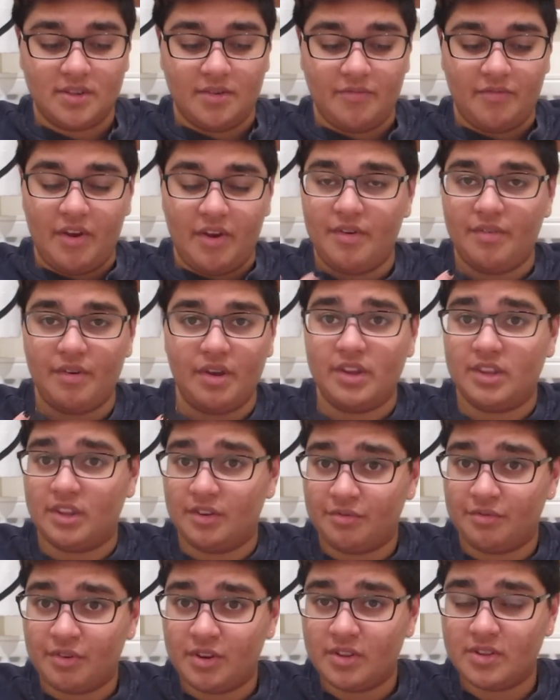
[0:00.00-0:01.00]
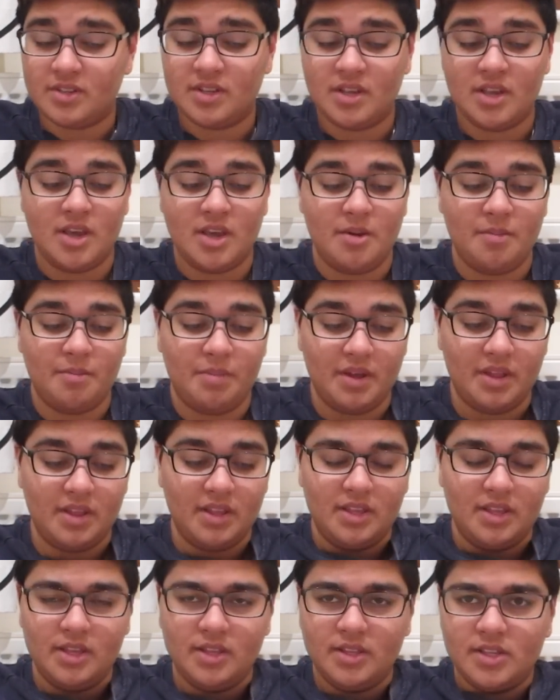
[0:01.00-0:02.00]
very, very different, but
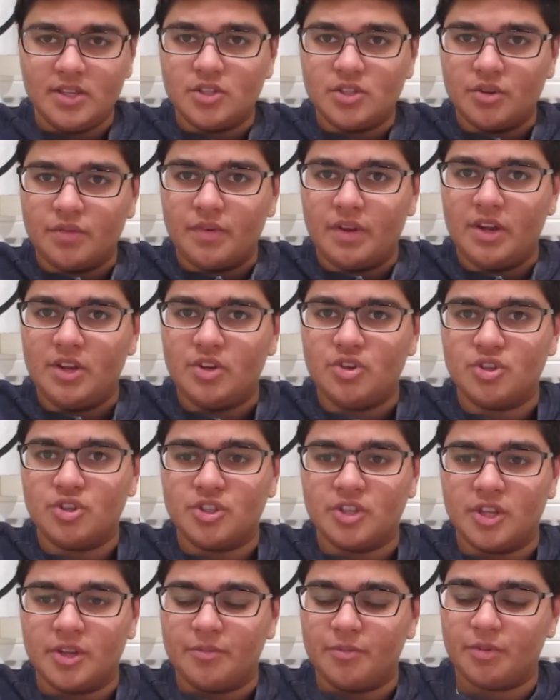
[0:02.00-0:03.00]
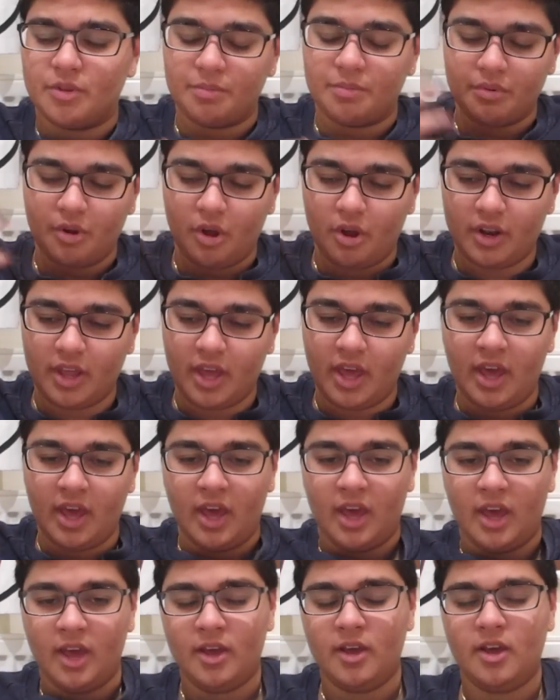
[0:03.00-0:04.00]
he does look very interesting with the blonde
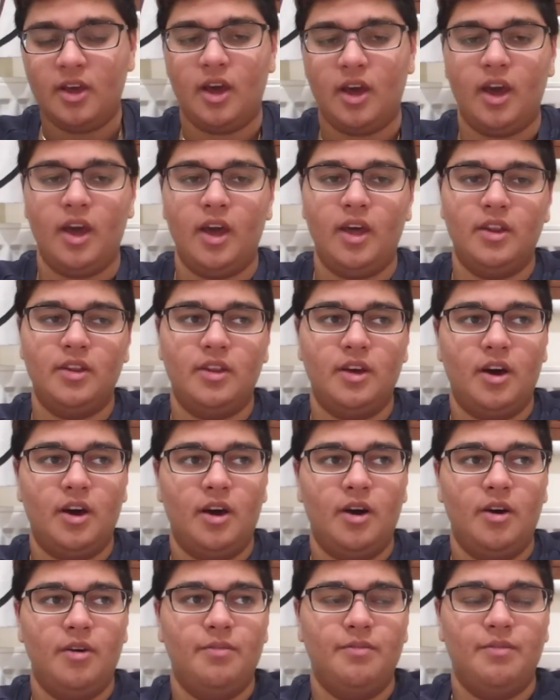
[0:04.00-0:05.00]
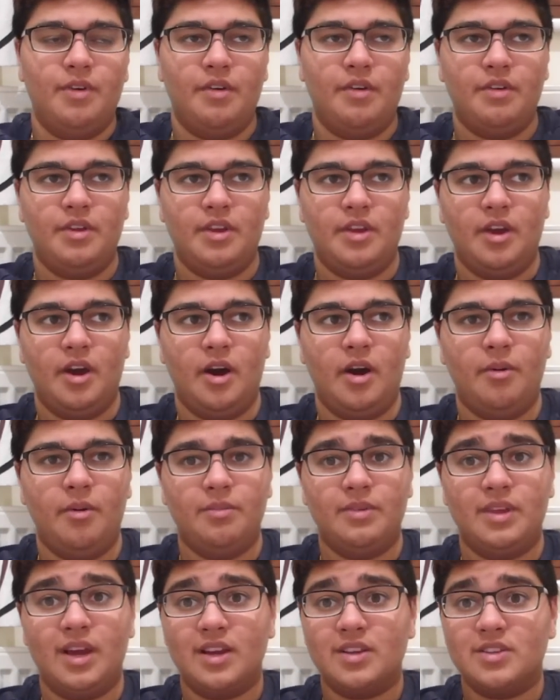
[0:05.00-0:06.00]
hair and very
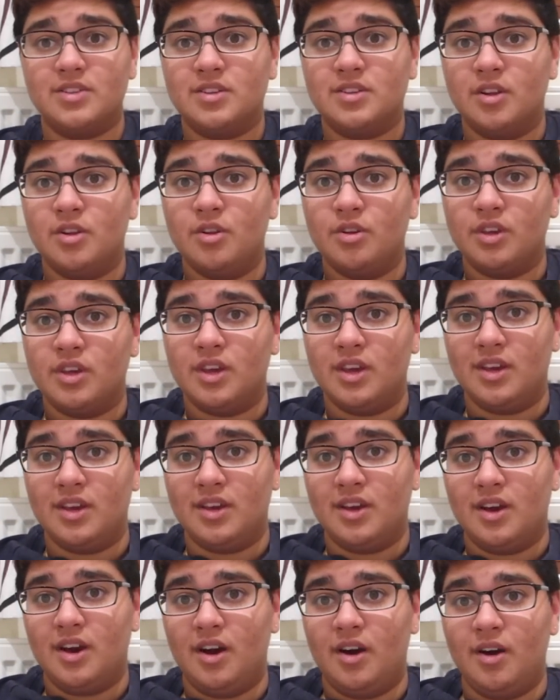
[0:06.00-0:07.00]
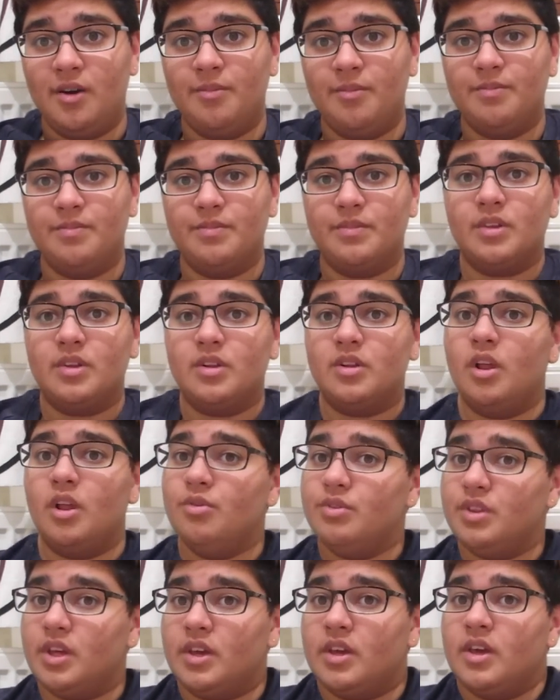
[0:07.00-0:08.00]
gangster looking
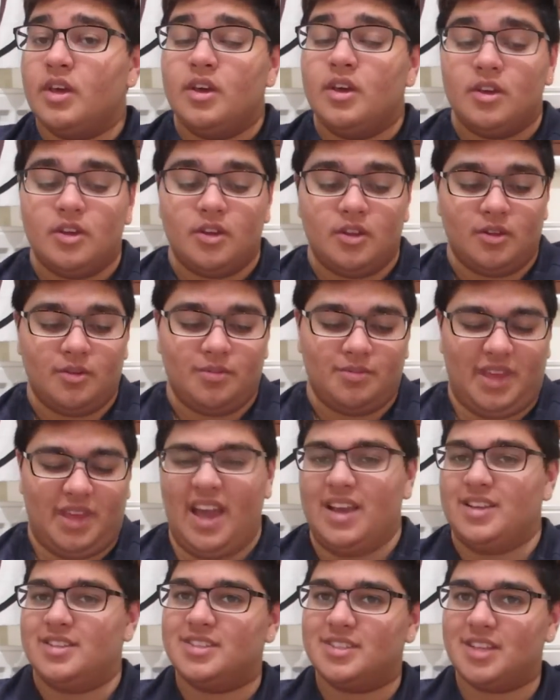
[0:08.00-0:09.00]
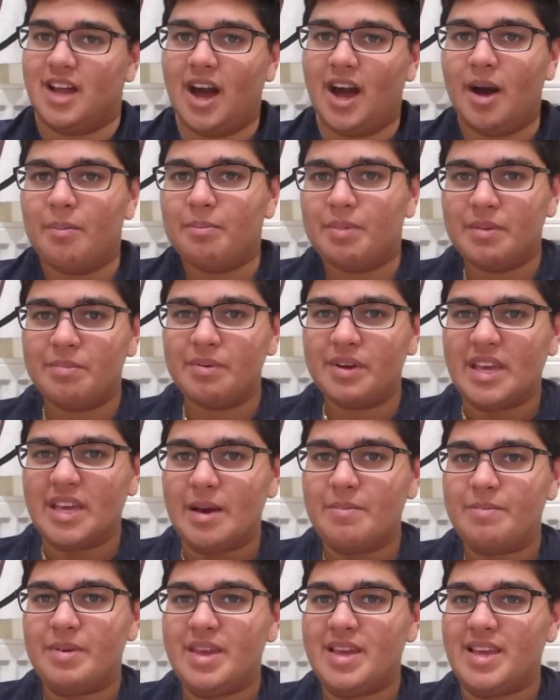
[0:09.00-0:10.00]
clothing. You know, gangsta. People
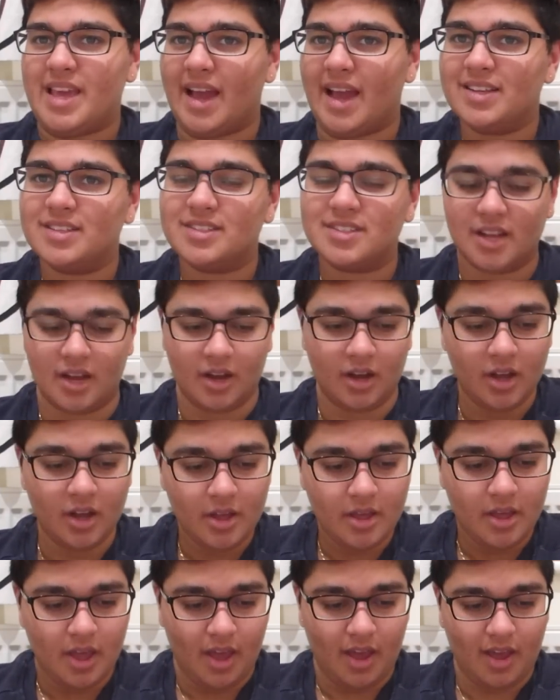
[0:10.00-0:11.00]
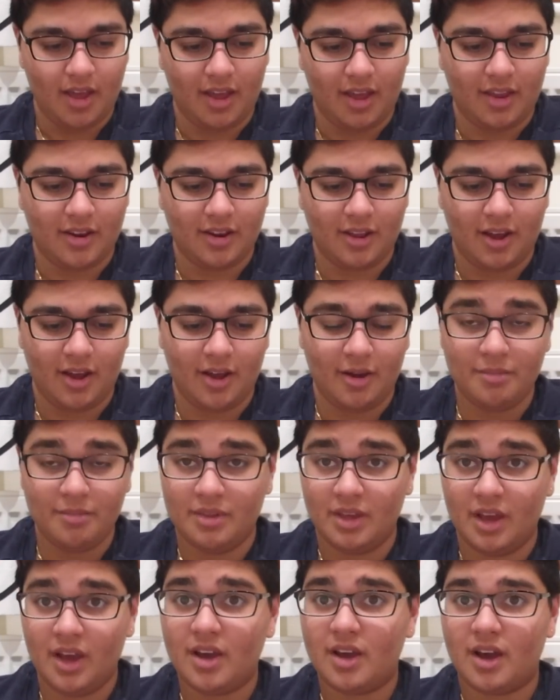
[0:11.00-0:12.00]
here be gangsta. And
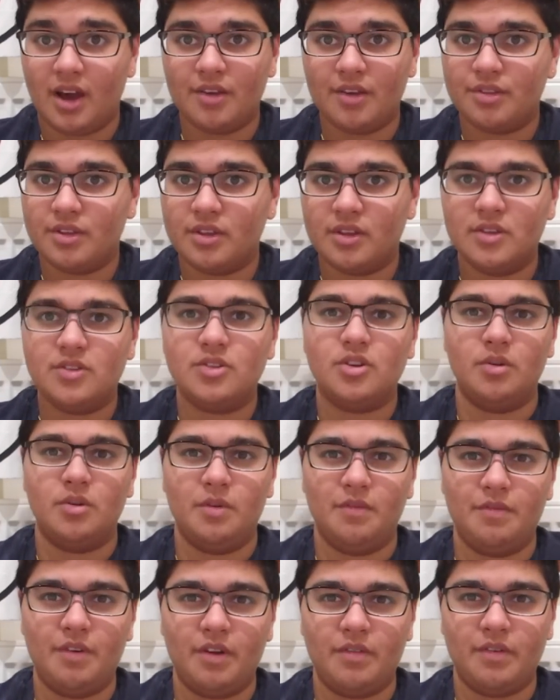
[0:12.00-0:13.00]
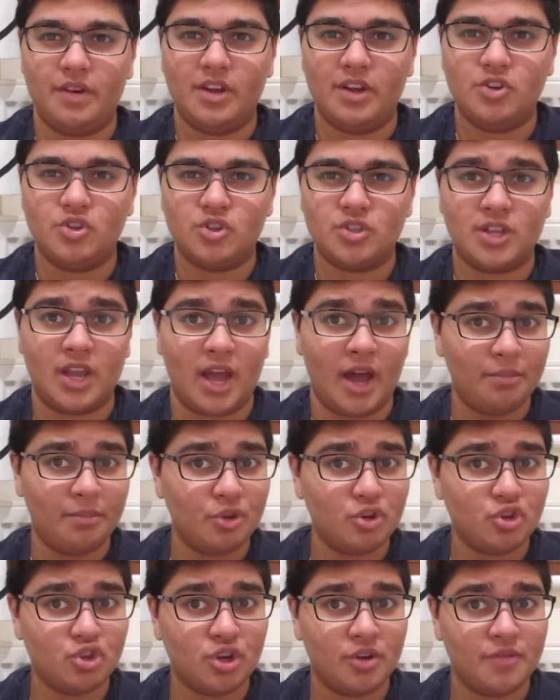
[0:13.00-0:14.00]
yeah, I think he's going to be very, very interesting. I'm
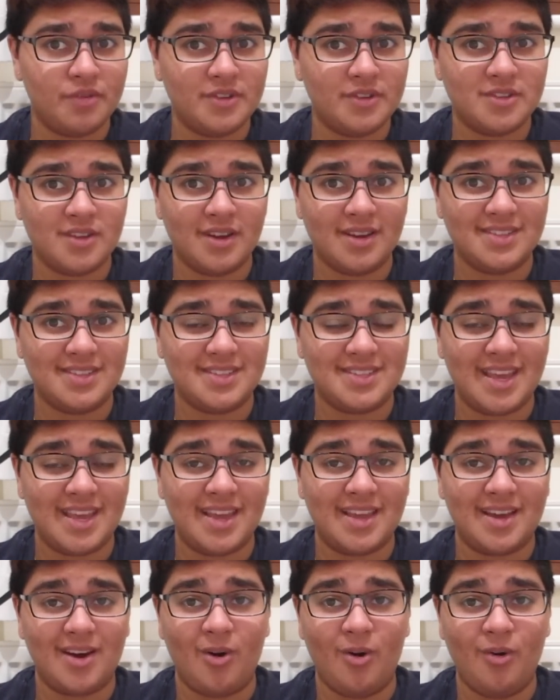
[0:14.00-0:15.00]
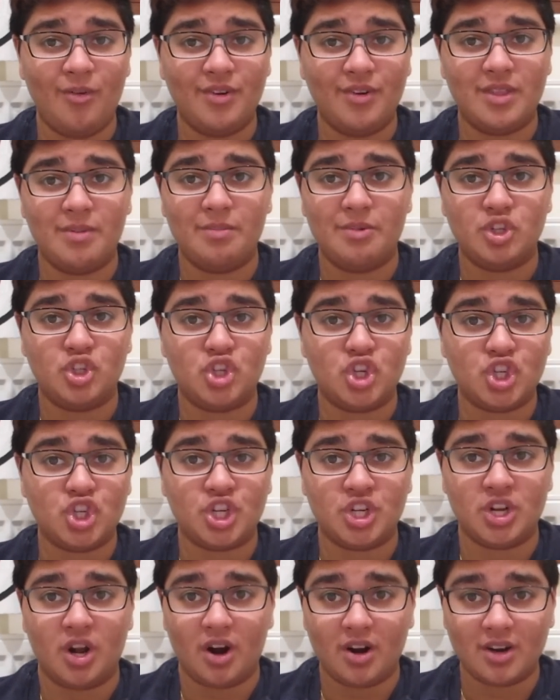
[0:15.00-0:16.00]
not sure if he's going to take over the
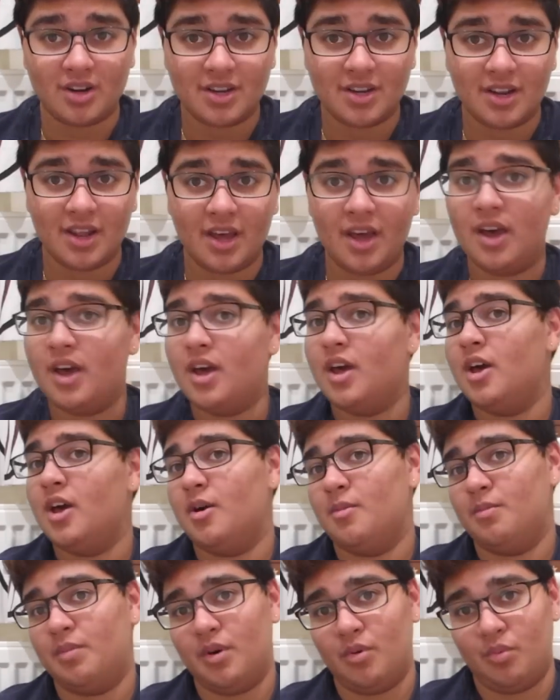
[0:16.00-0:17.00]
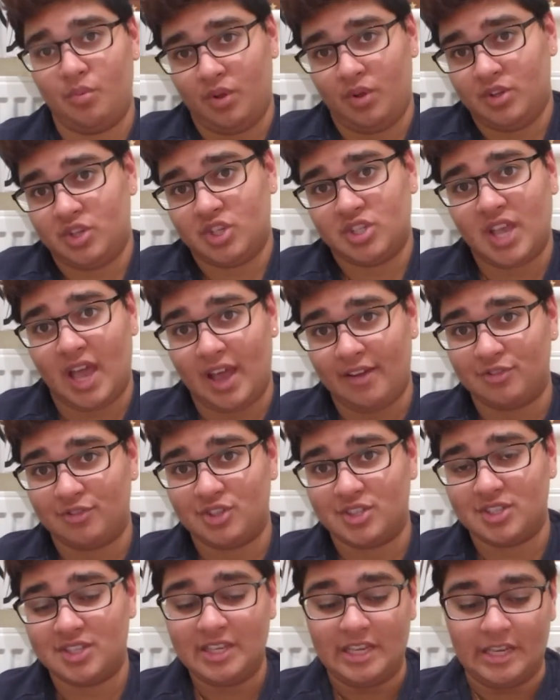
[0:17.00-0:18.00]
Magician Arcana, but we'll just have to
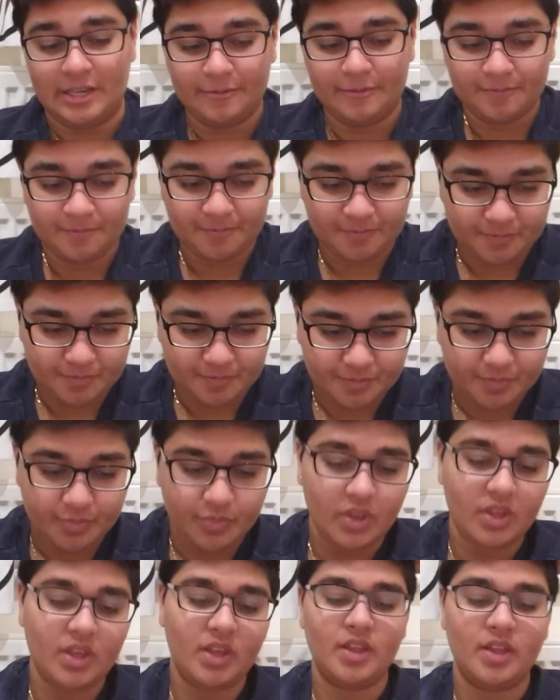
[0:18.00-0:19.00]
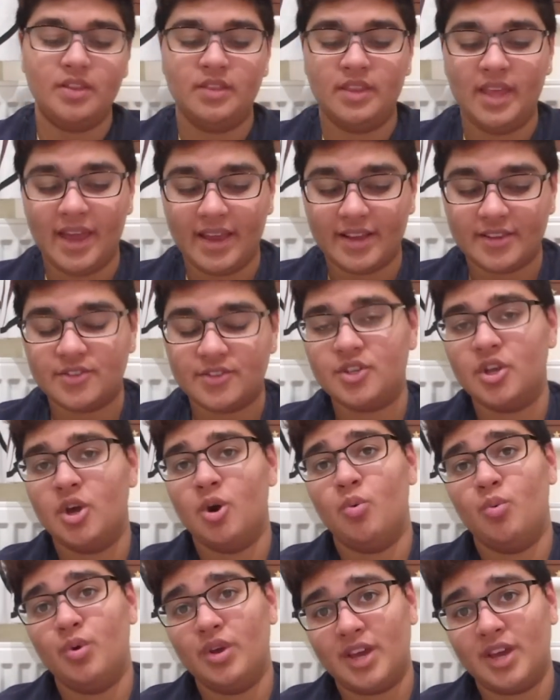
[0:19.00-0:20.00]
see. Next,
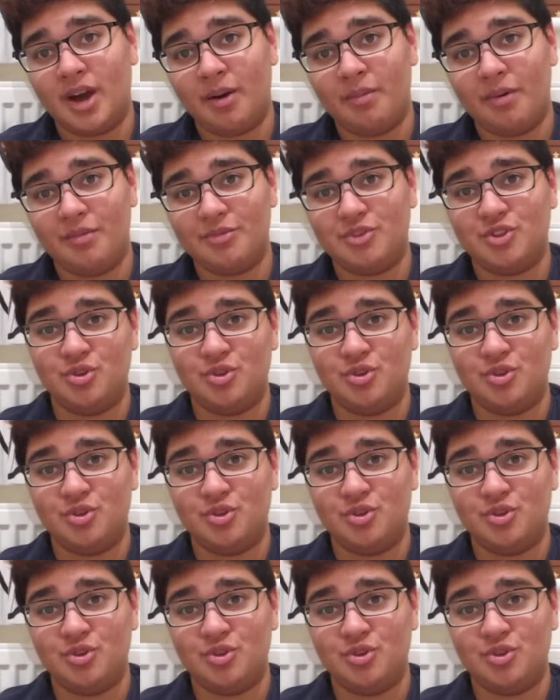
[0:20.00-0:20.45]
we come up